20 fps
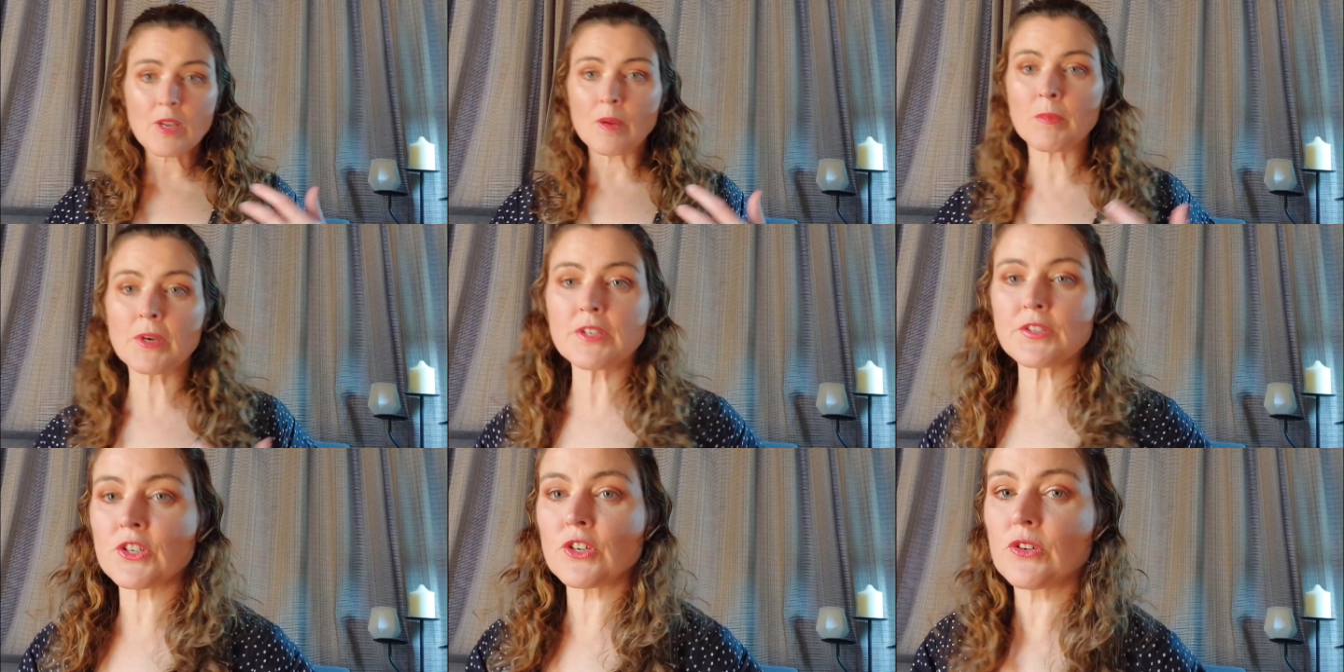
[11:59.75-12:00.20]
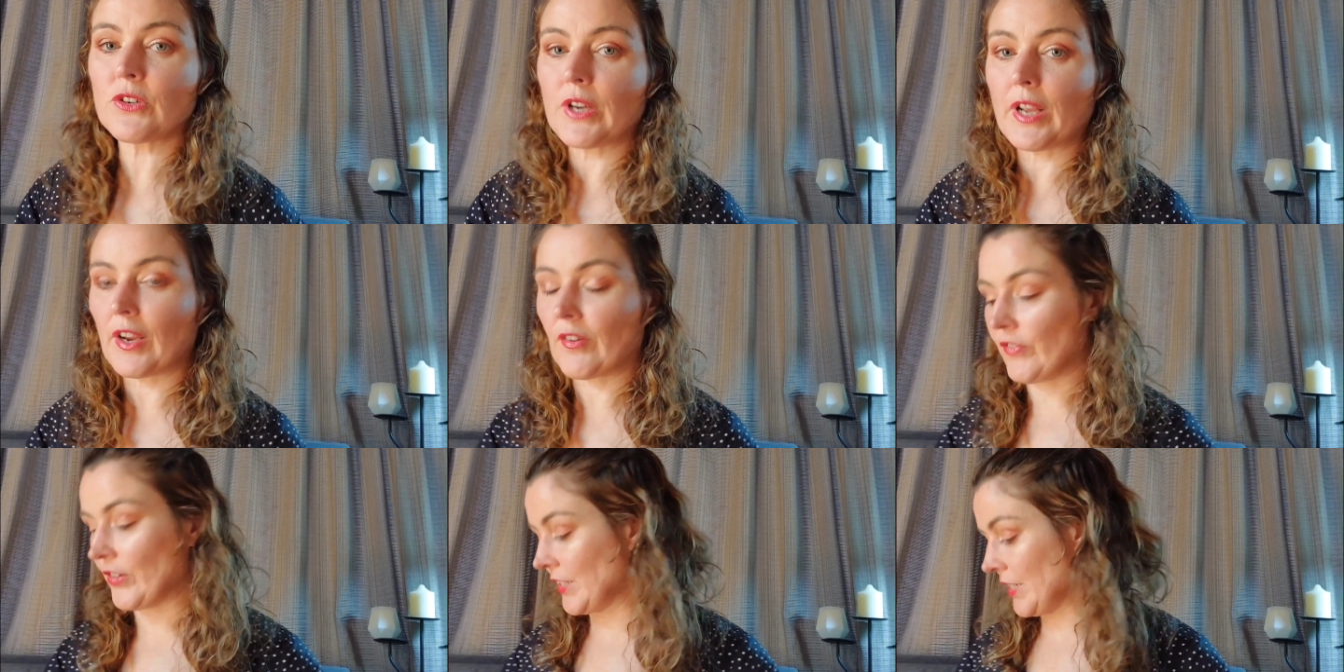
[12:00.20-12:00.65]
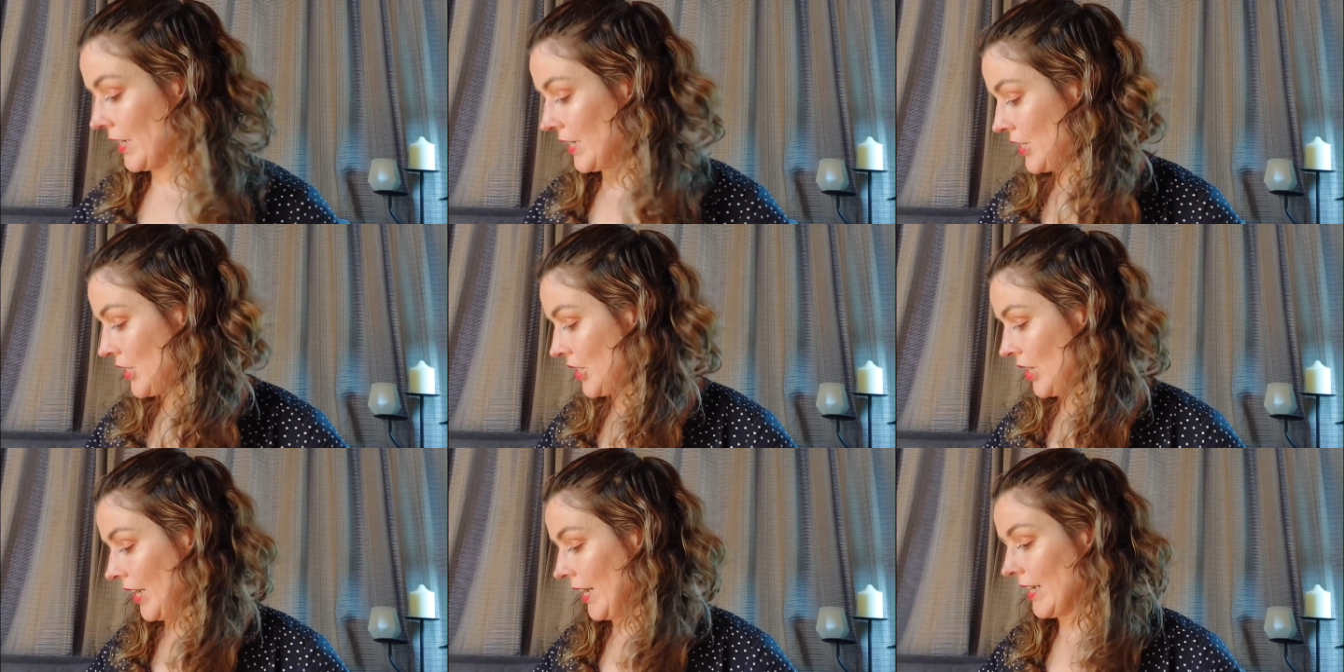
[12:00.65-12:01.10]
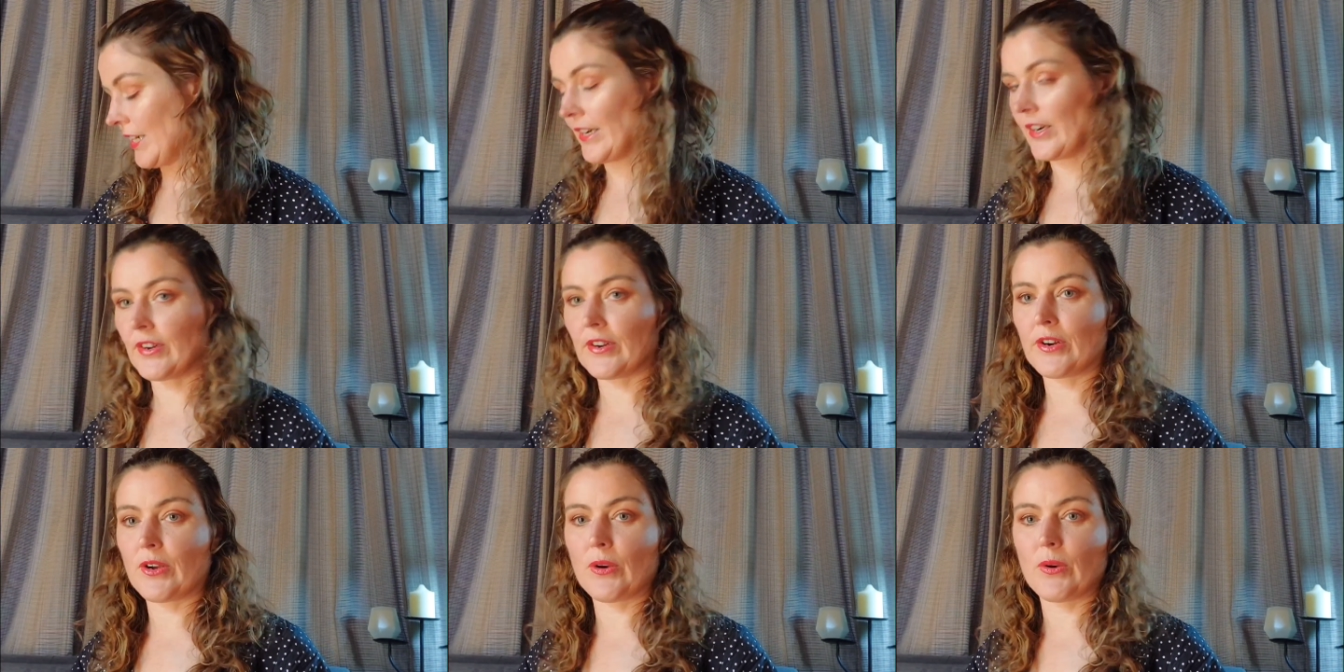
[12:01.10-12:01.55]
but it's a good everyday shade,
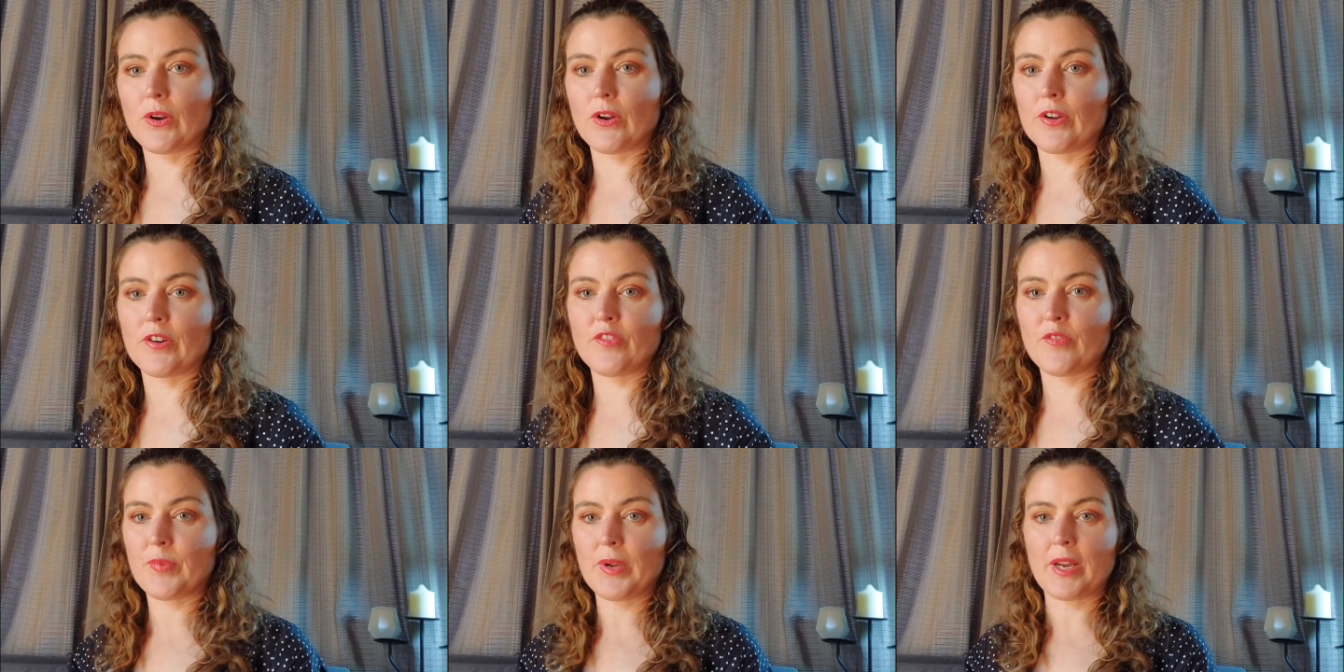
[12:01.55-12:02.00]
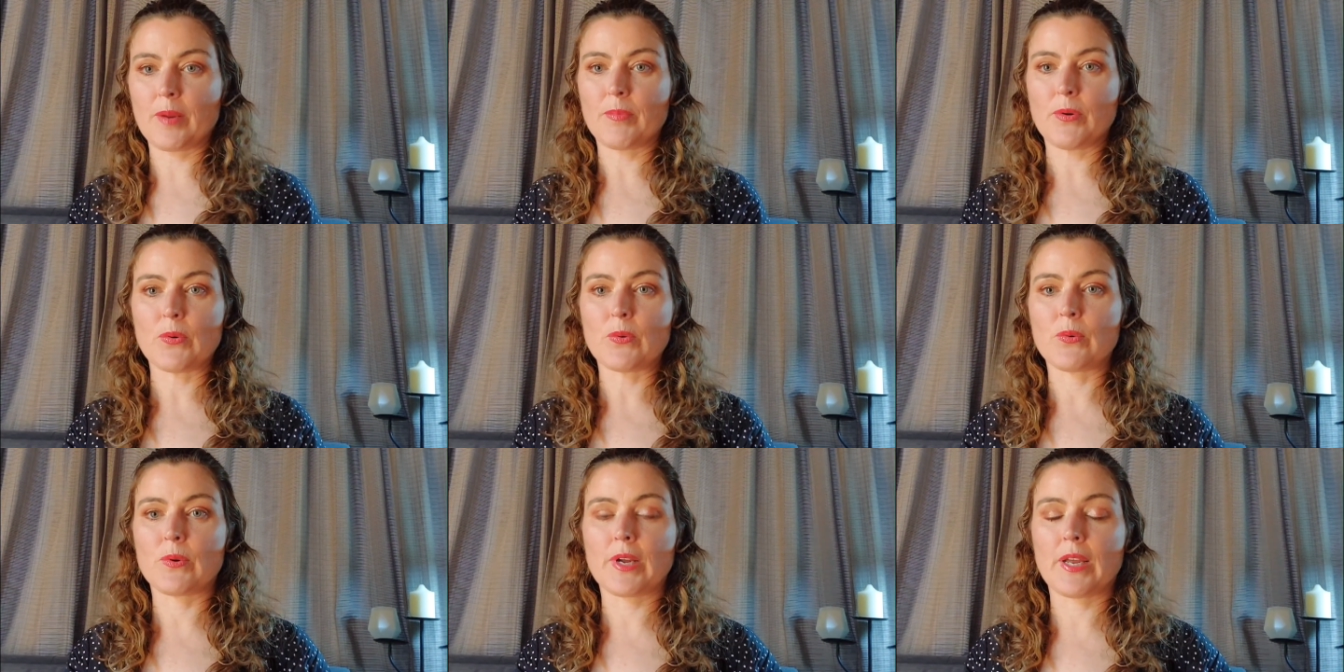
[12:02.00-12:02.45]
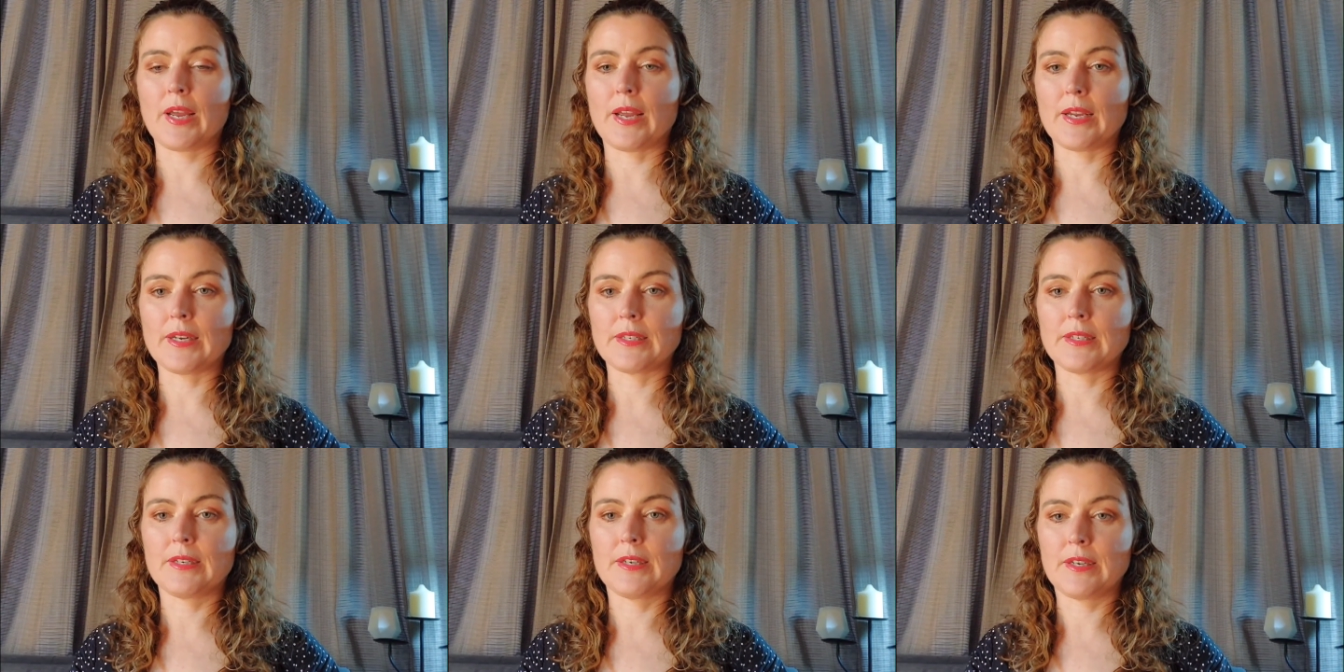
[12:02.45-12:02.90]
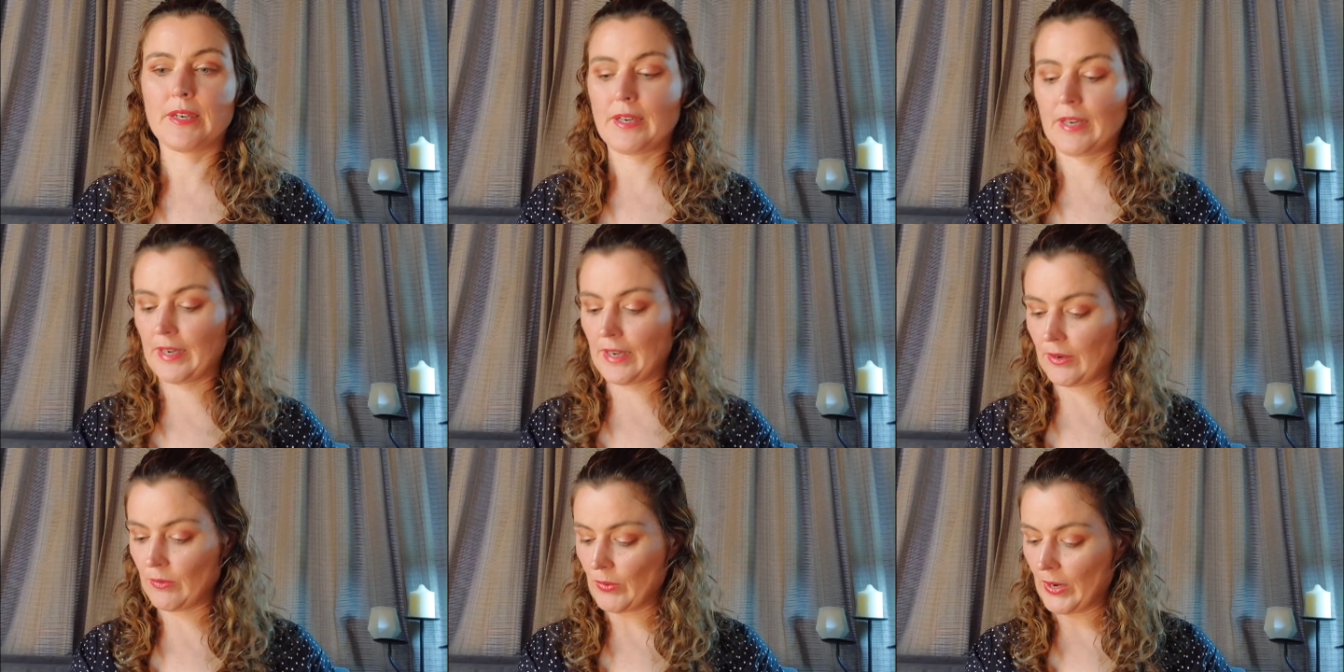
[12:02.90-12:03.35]
and I know a lot of people can
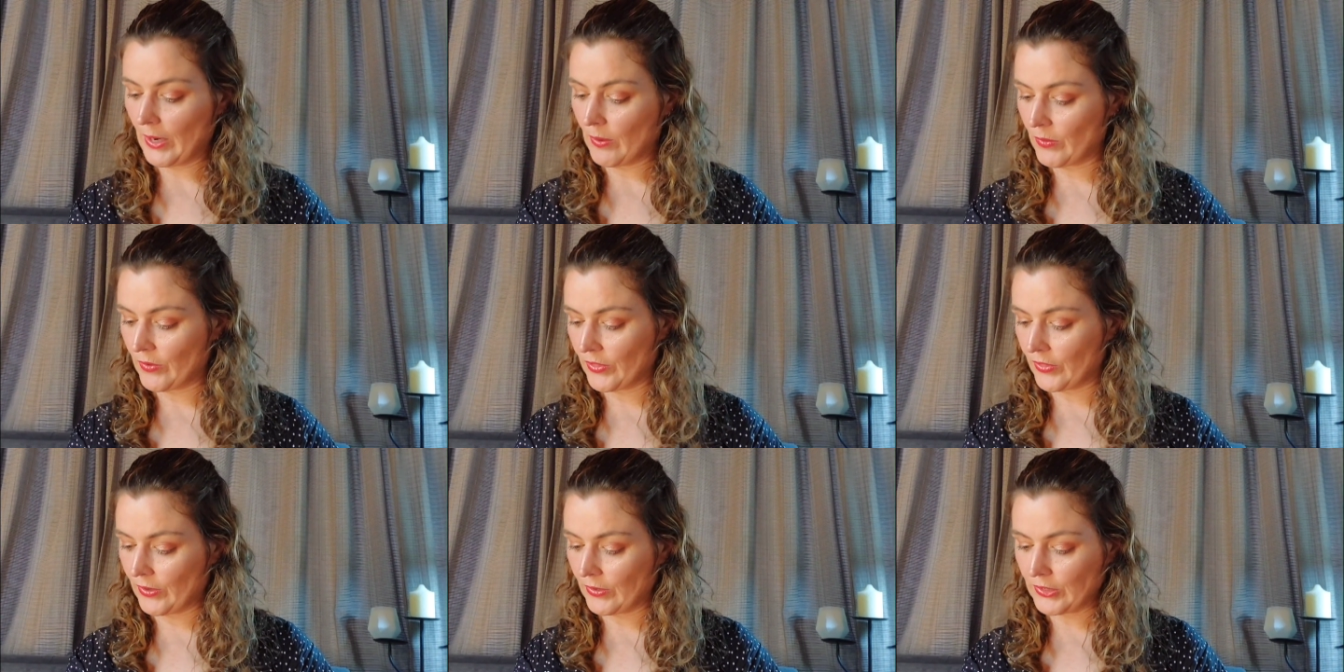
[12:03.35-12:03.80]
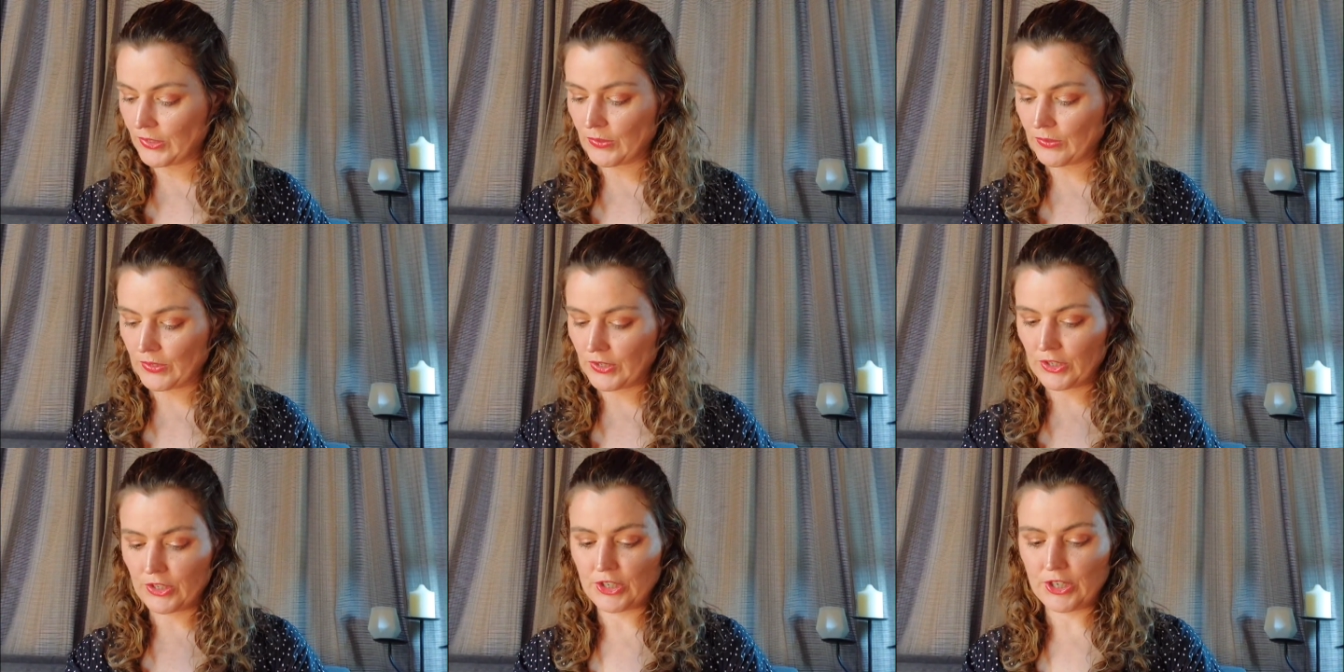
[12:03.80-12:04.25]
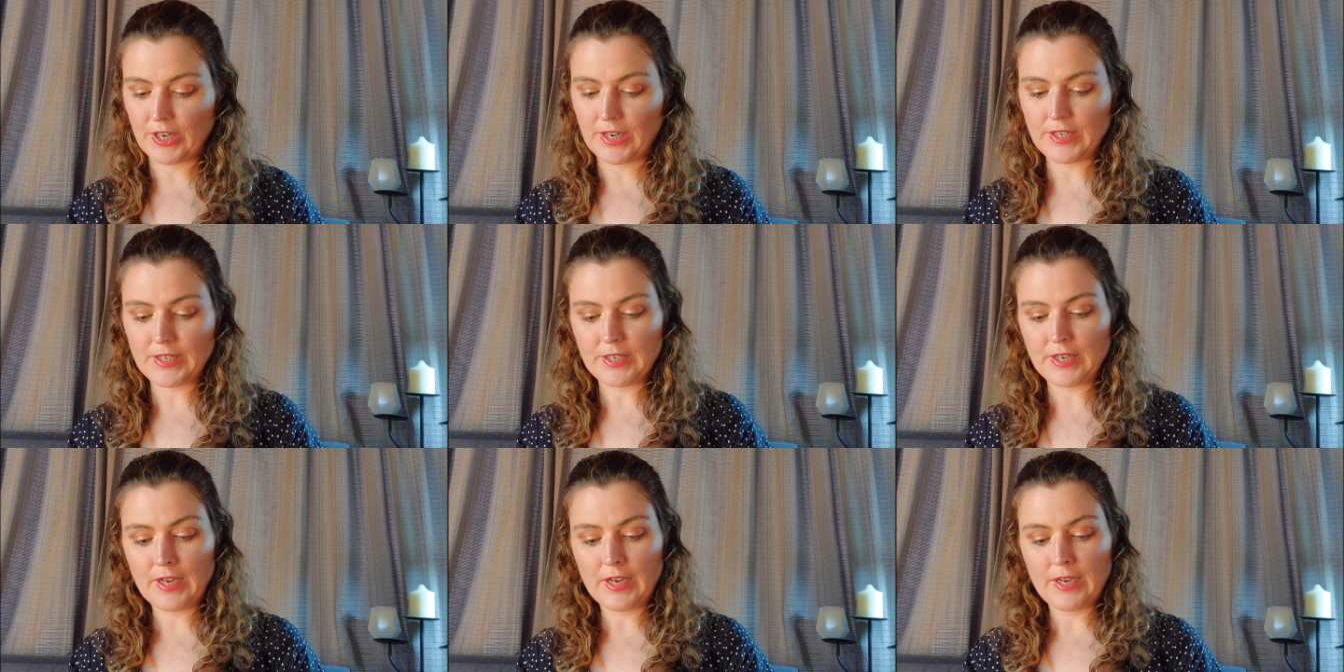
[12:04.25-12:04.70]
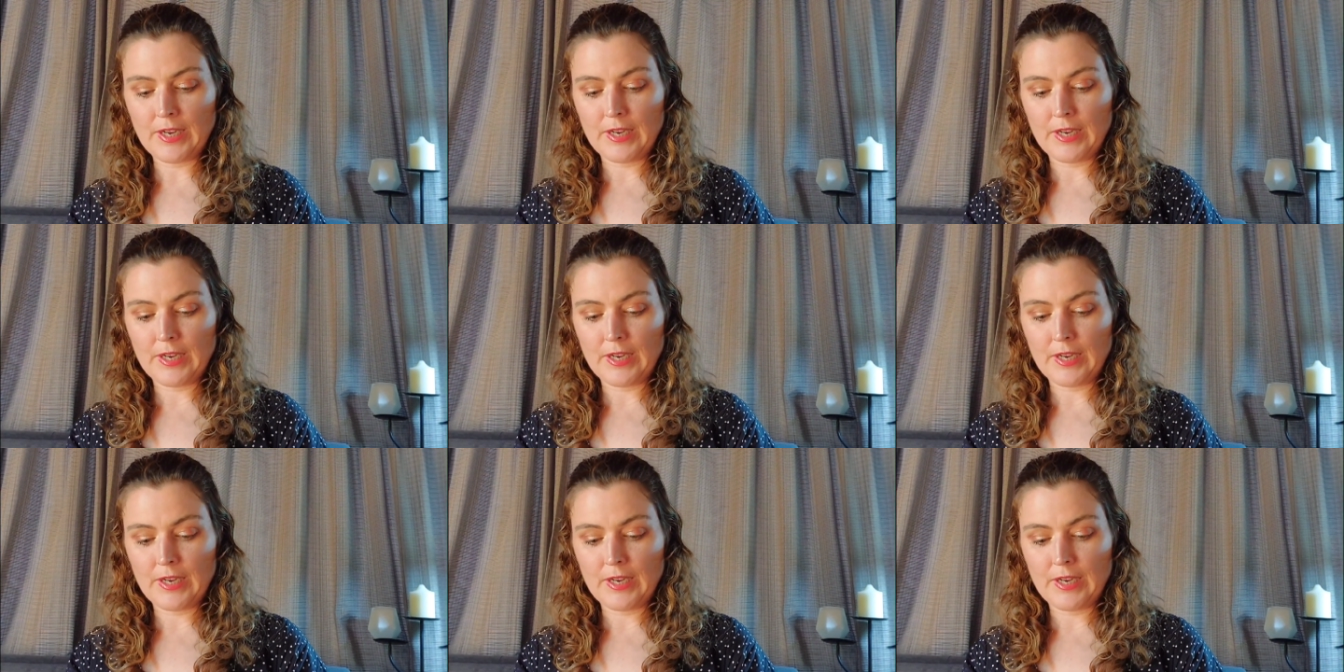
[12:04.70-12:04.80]
get away with those sorts of shades.